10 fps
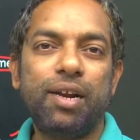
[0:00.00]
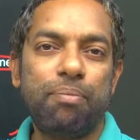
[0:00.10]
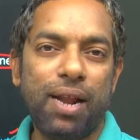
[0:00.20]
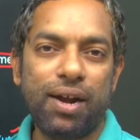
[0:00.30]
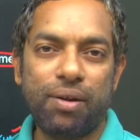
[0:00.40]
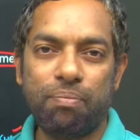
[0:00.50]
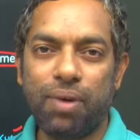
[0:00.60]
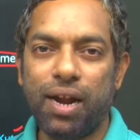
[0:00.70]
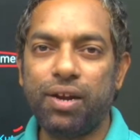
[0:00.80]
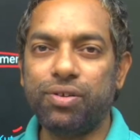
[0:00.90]

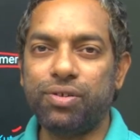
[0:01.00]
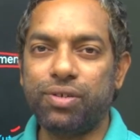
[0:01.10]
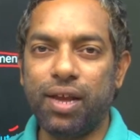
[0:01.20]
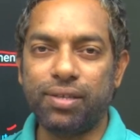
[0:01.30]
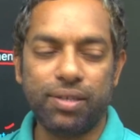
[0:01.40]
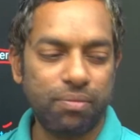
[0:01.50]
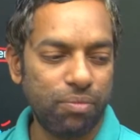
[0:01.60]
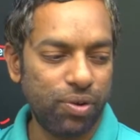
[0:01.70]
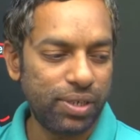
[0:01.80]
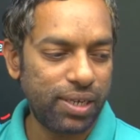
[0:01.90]
plateaus, guys.
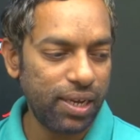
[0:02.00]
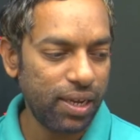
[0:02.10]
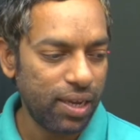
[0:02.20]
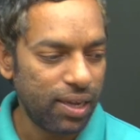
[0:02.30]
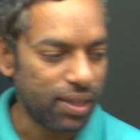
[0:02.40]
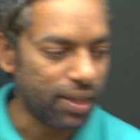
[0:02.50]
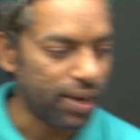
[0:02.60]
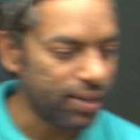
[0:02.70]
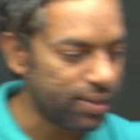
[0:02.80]
Mostly there is